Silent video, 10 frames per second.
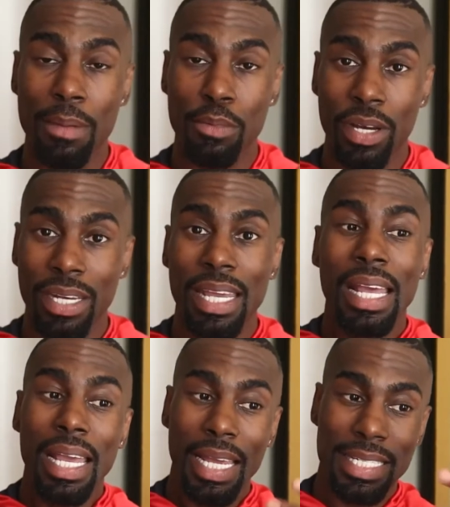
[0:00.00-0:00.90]
of time
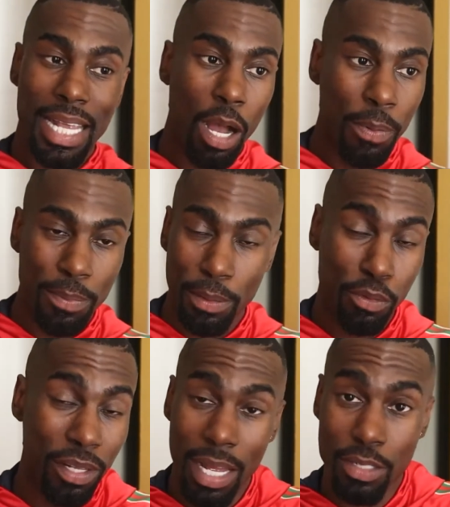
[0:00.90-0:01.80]
on is helping
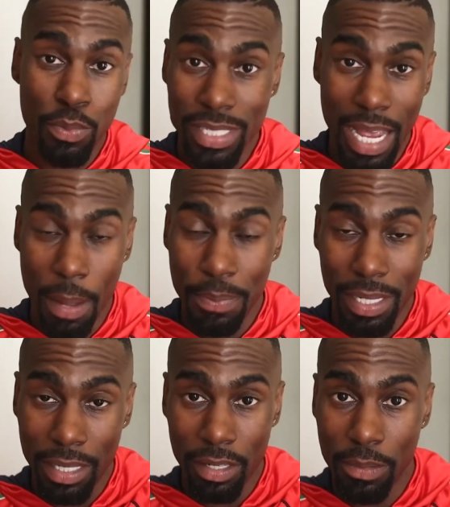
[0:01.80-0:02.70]
people realize what's
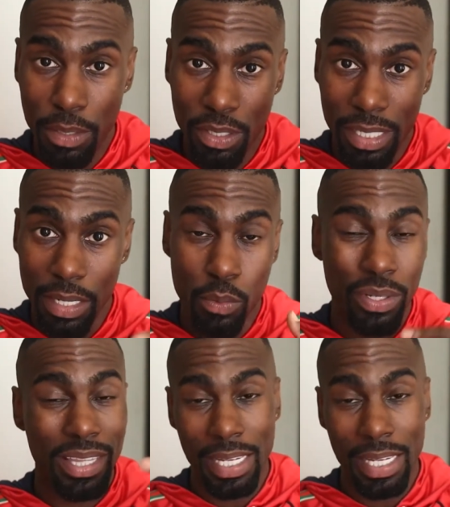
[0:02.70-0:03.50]
happening in their community,